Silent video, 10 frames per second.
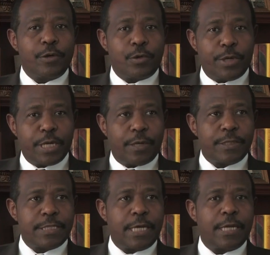going
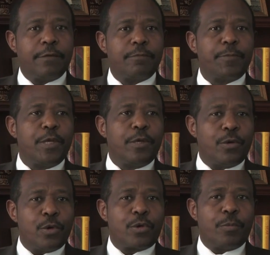outside,
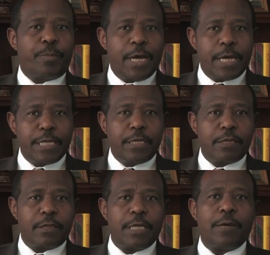
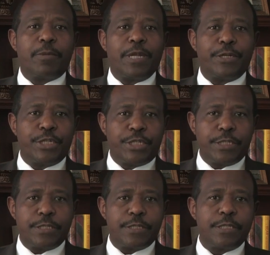occupying their
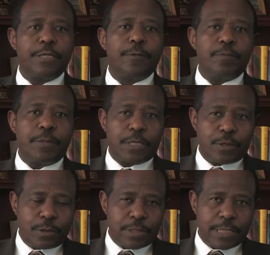plantations
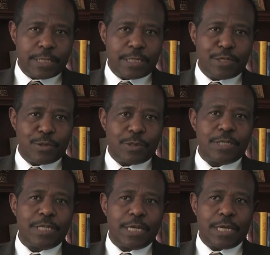because they did not
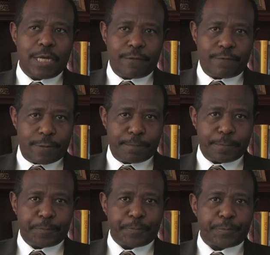have them.
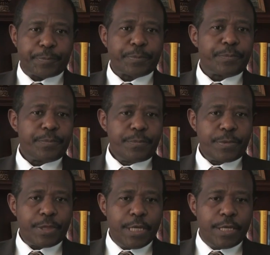
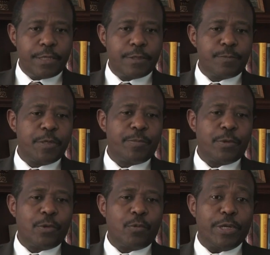And these
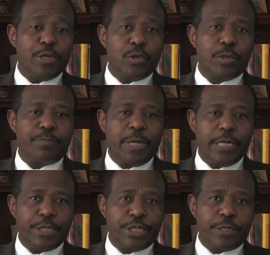people were not
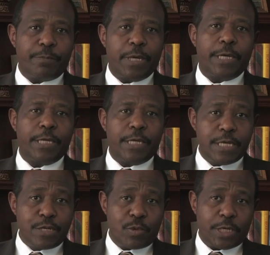punished by
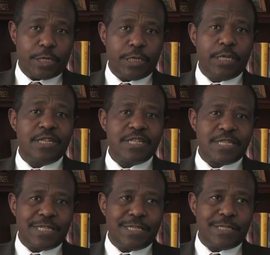anyone
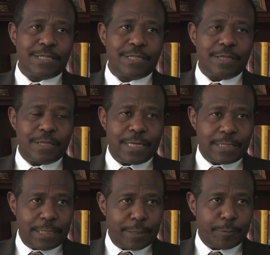since
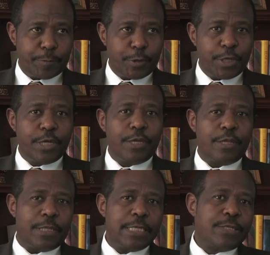that time.
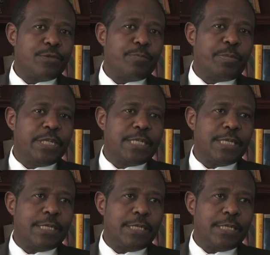This repeated